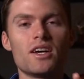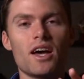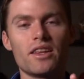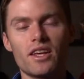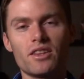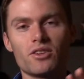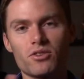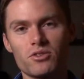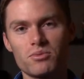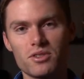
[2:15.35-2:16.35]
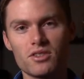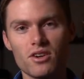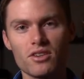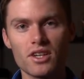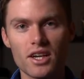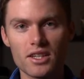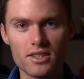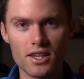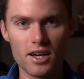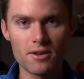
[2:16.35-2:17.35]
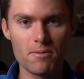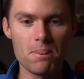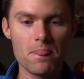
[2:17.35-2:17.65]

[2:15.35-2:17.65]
and then the Christmas star in the night sky.